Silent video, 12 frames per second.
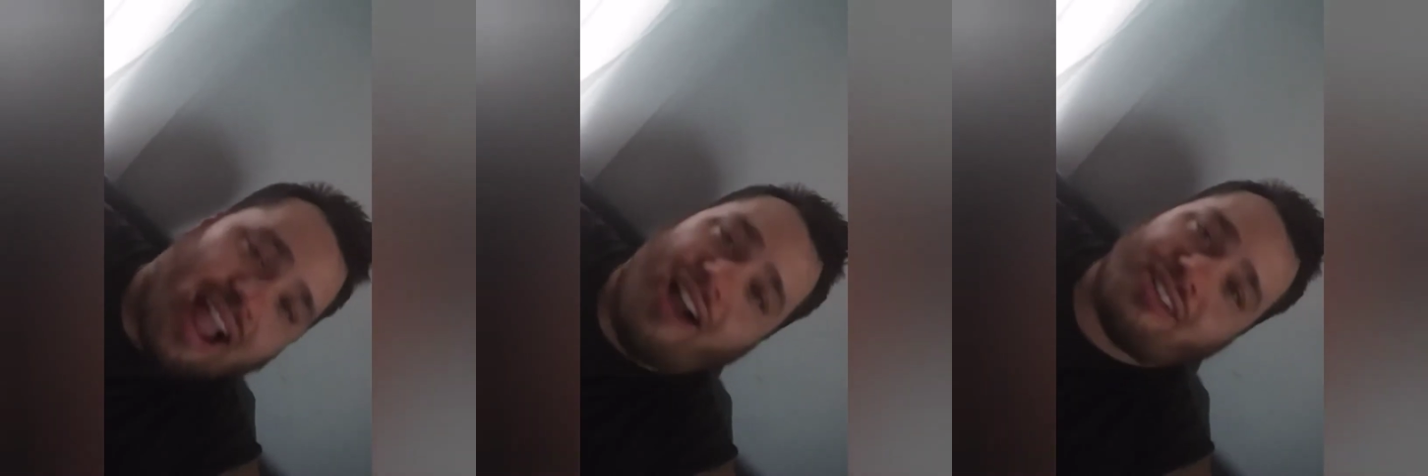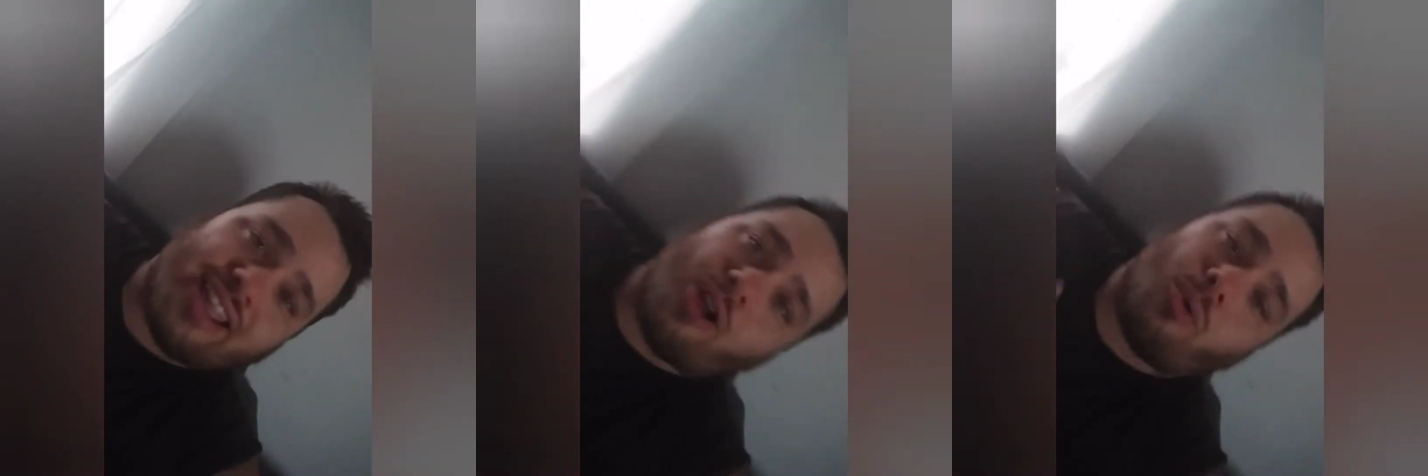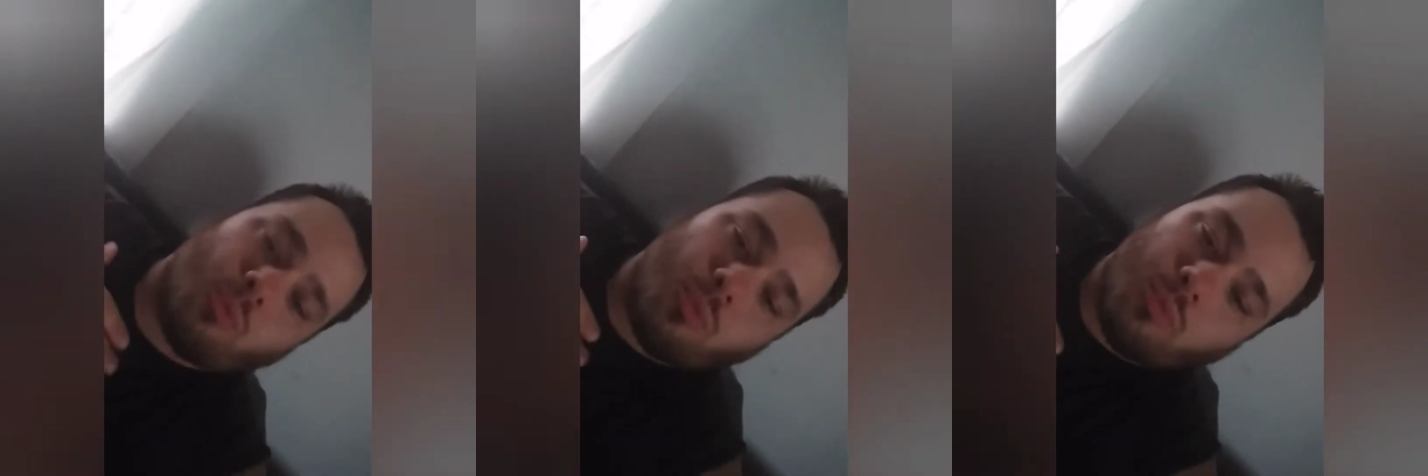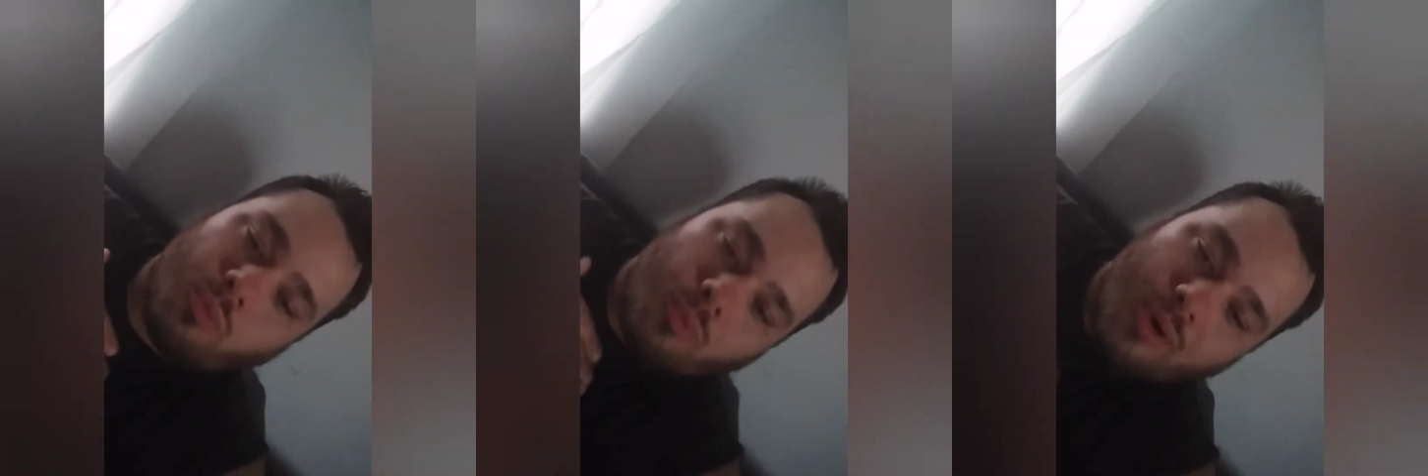I don't care
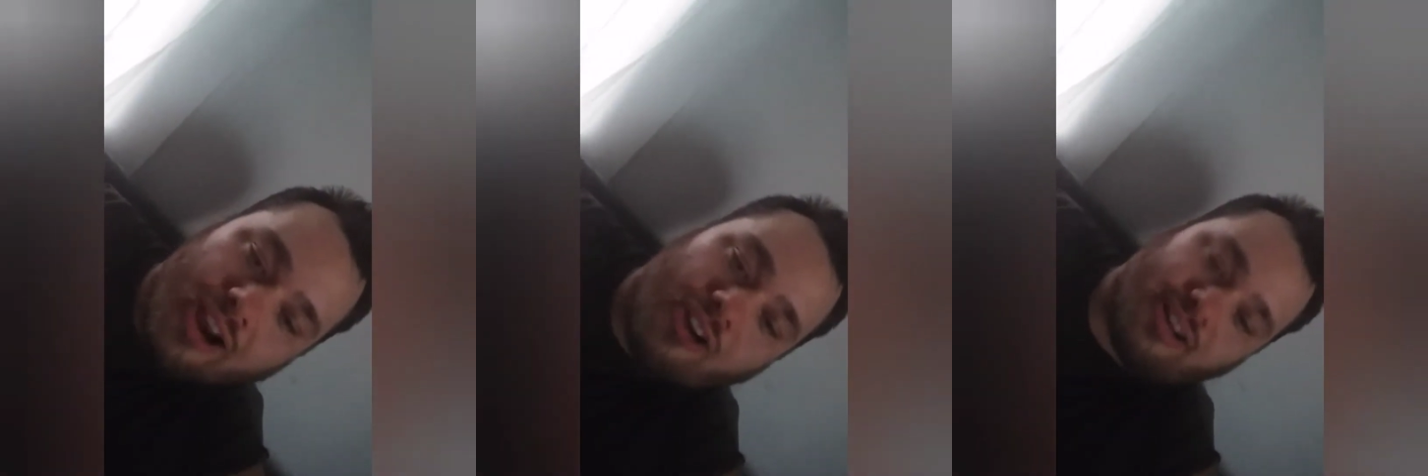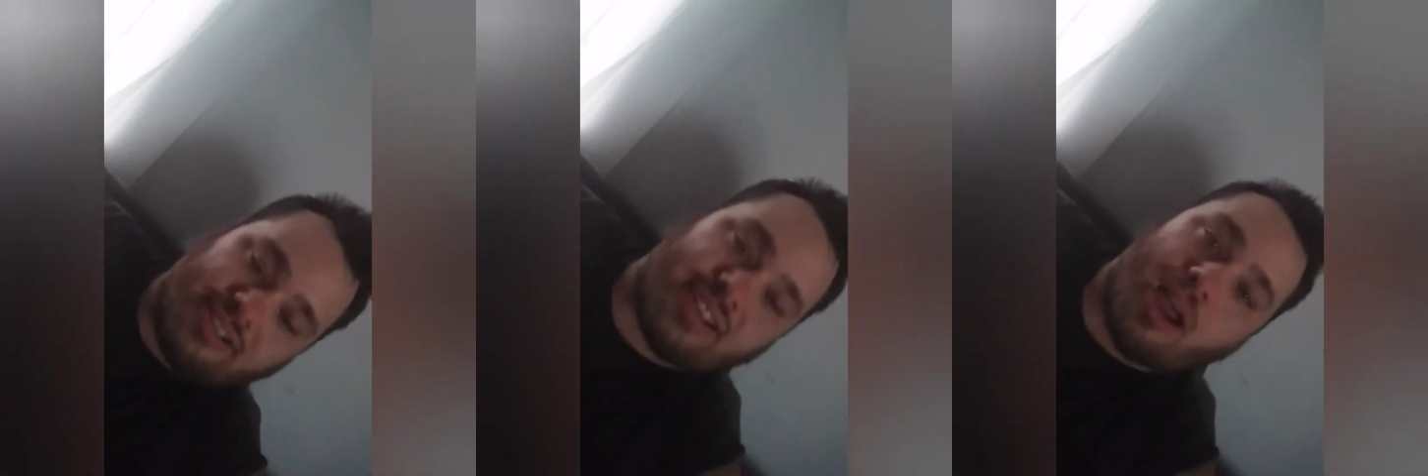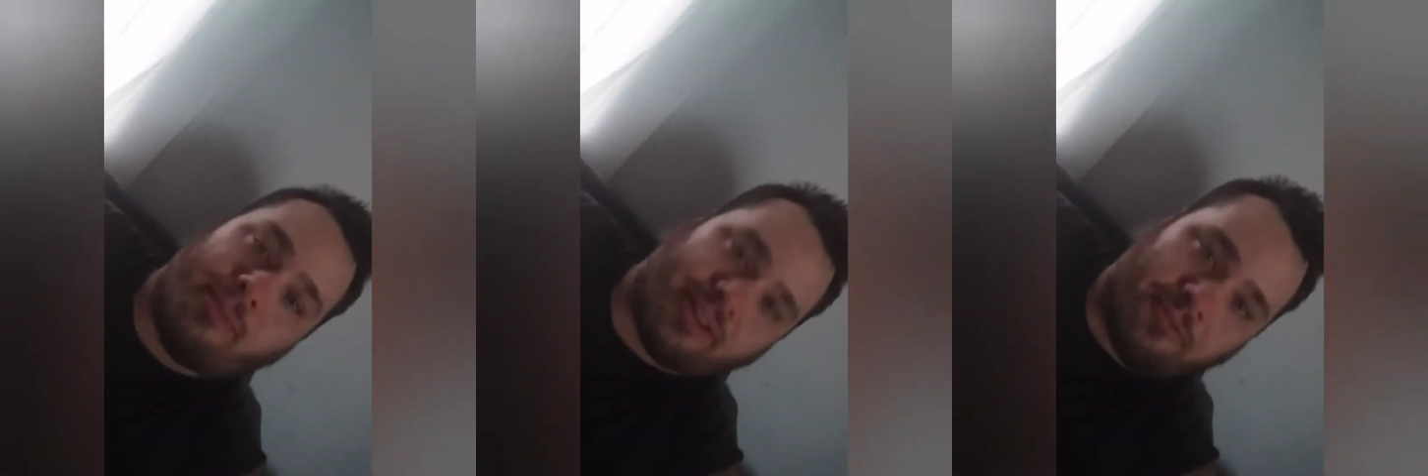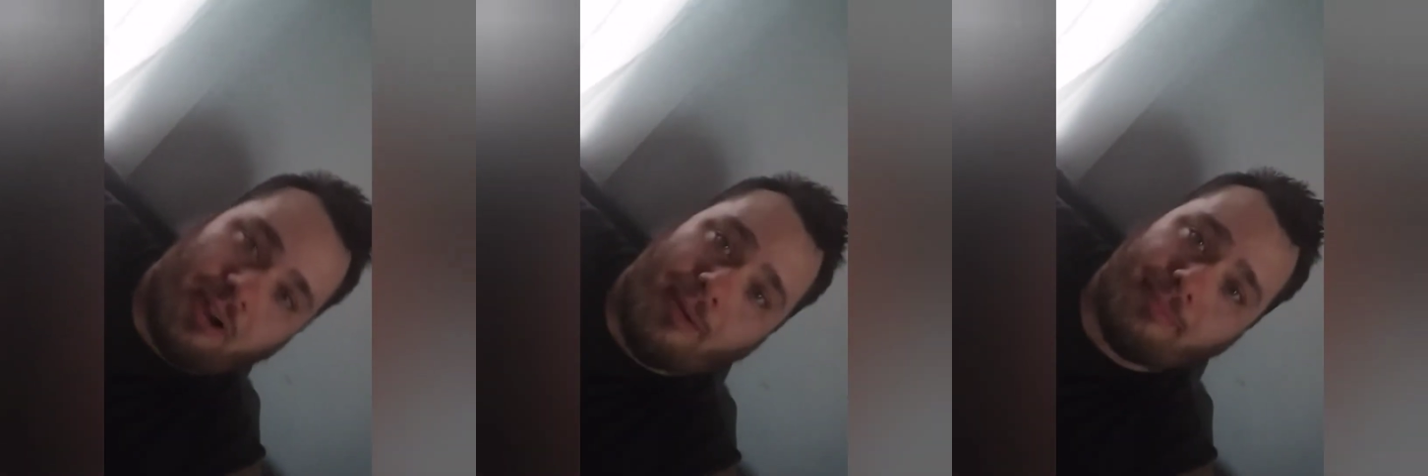where it's
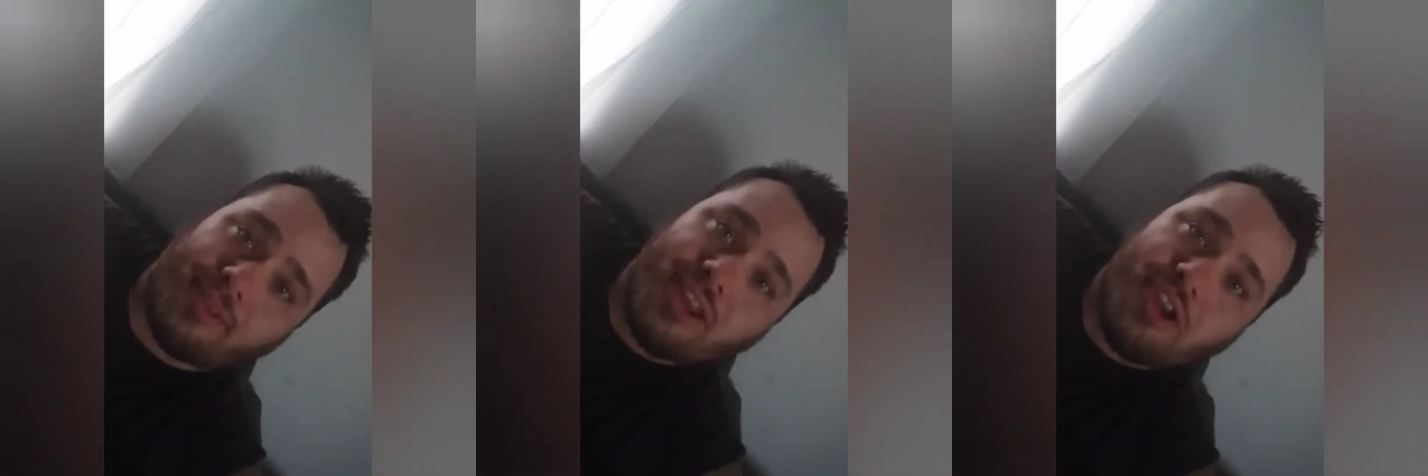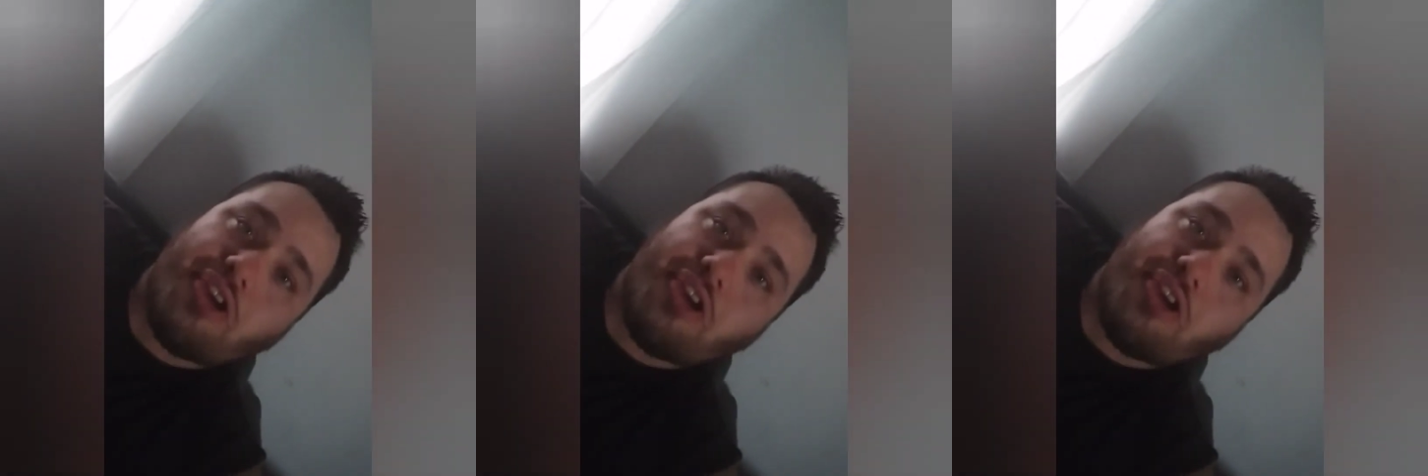coming from.